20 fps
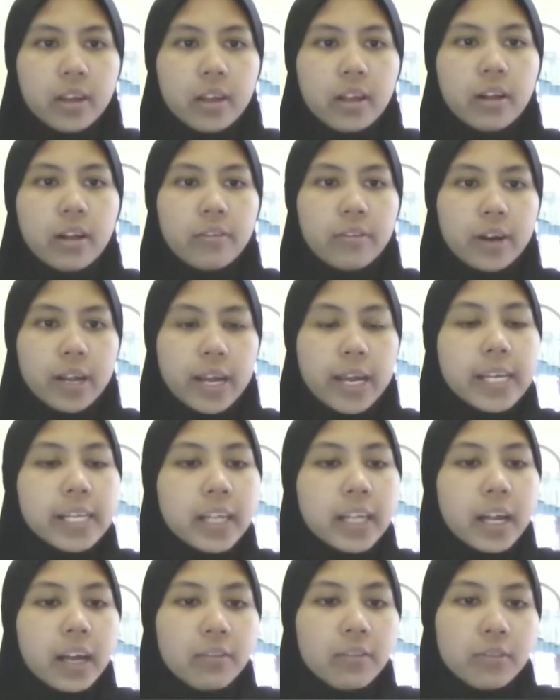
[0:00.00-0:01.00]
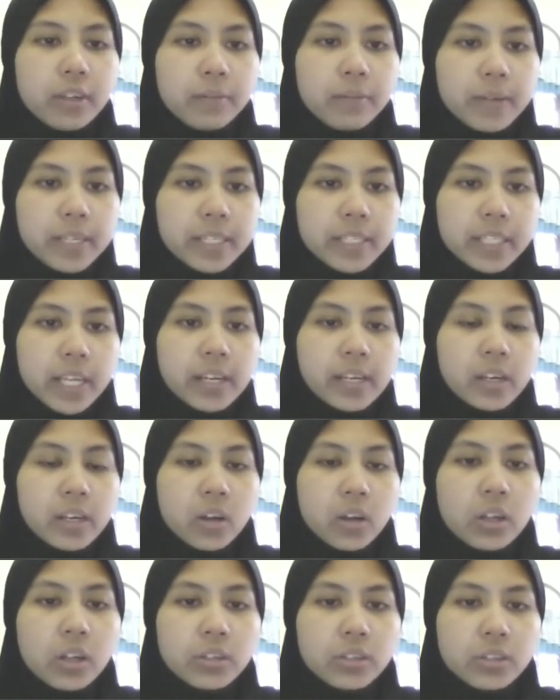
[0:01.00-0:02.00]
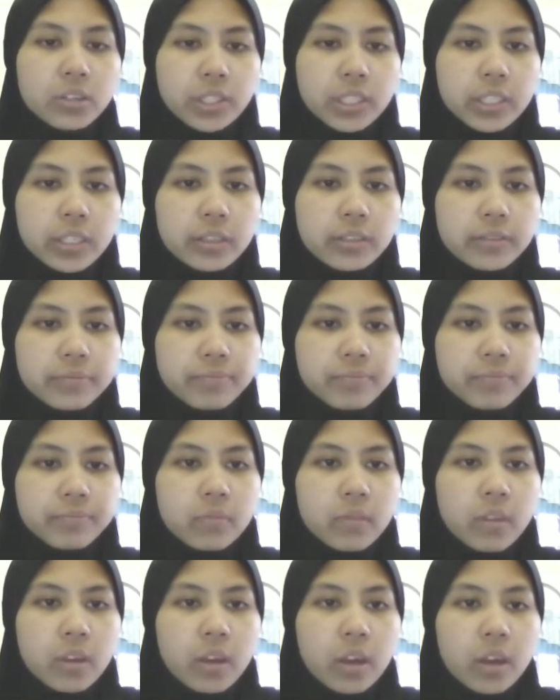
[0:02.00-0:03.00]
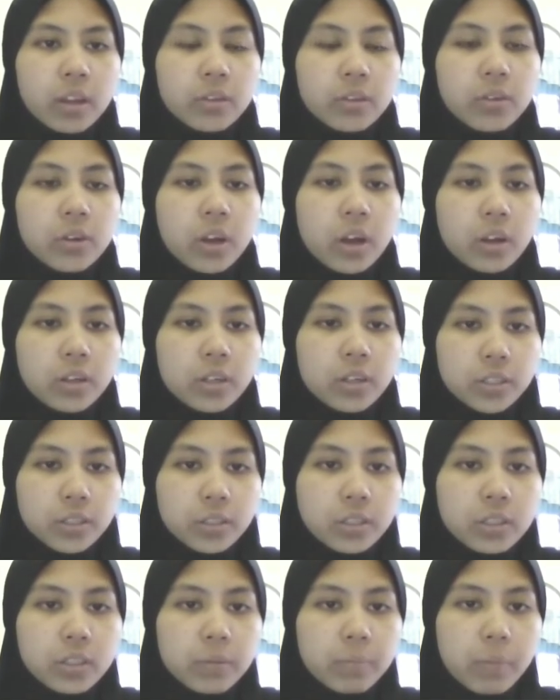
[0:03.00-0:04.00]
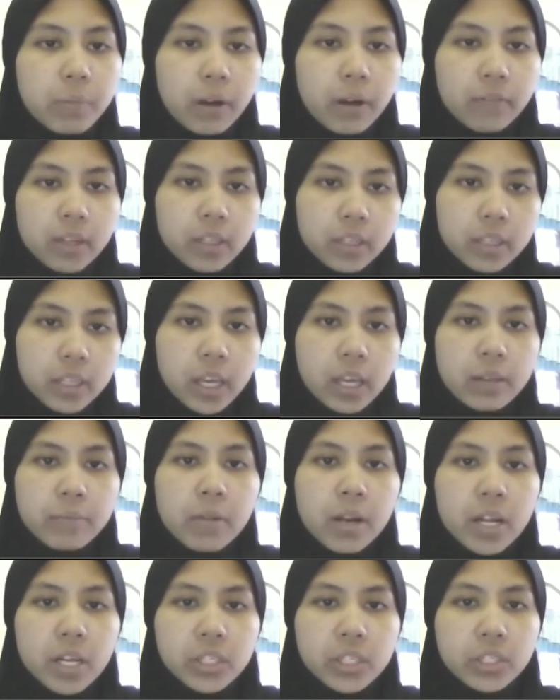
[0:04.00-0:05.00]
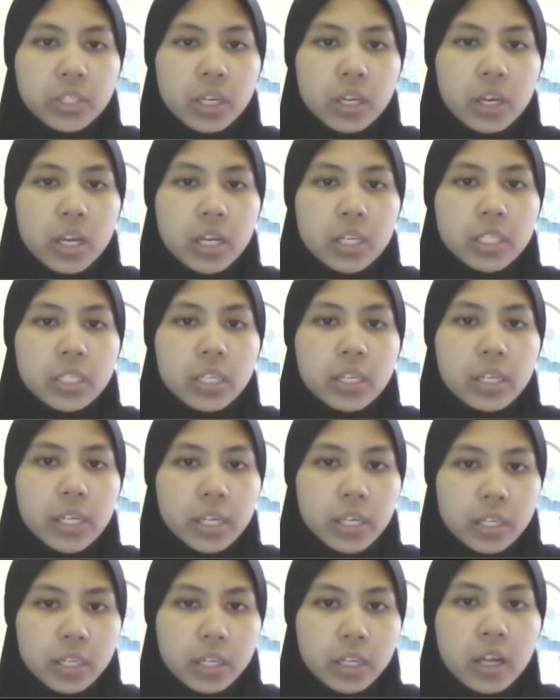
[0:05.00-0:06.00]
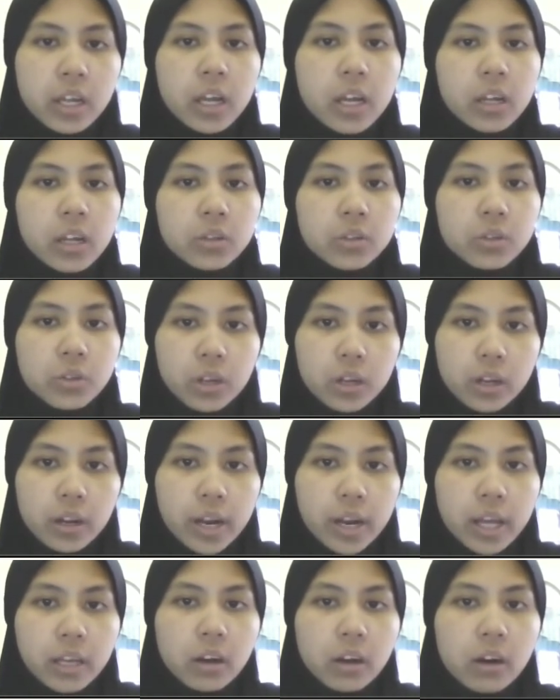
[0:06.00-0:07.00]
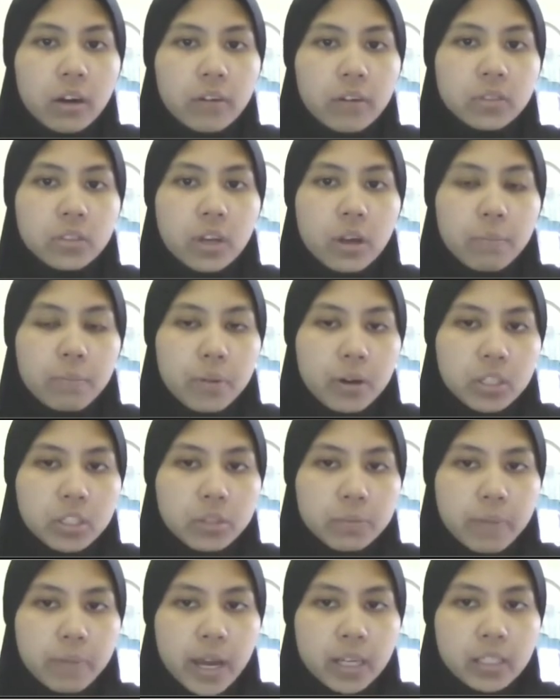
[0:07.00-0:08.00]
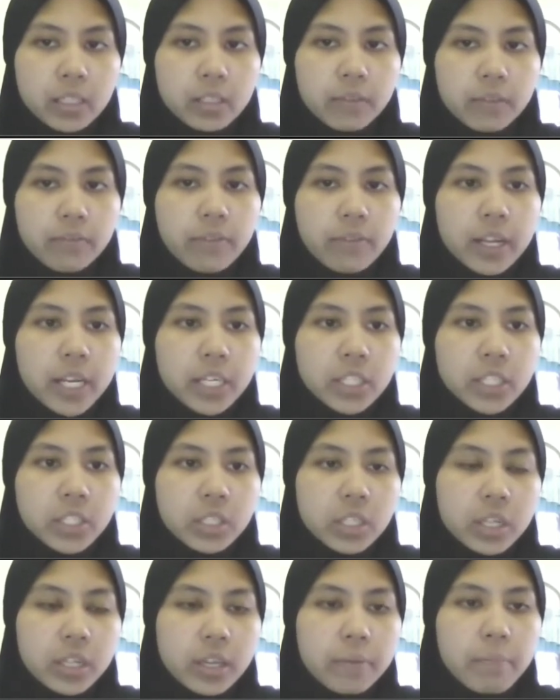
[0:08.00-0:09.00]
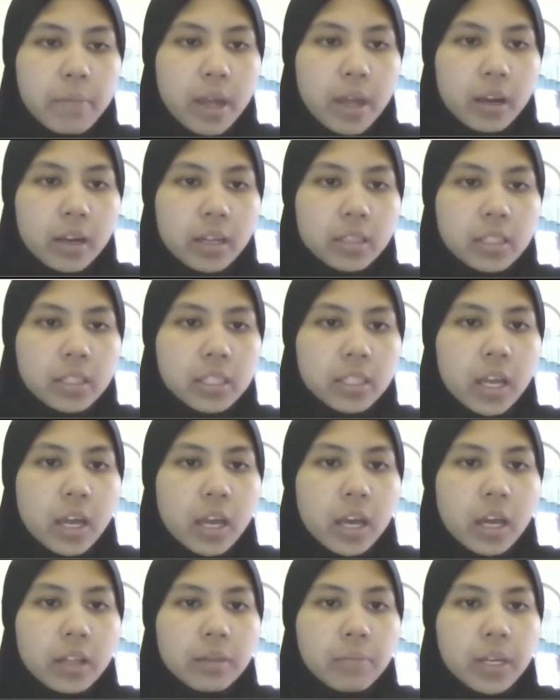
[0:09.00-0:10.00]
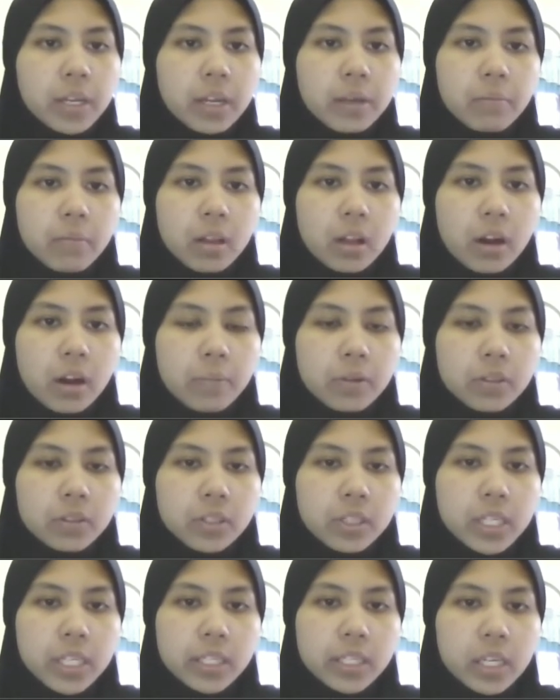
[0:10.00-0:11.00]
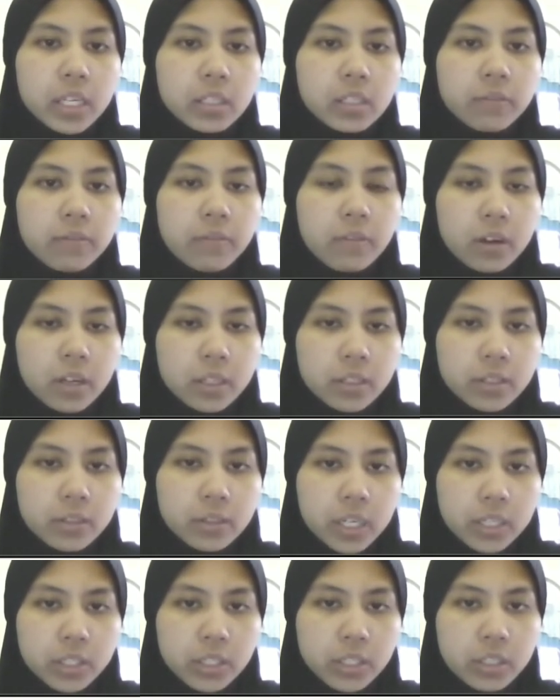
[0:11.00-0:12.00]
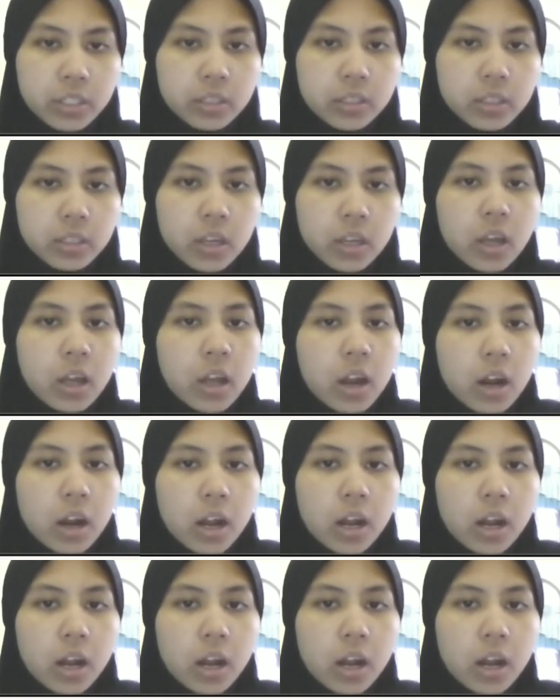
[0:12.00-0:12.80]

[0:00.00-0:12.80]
Alright, I will present the conclusion. To conclude, poverty in Malaysia is linked to a lack of job prospects, financial imbalance, and minimal opportunities for education. A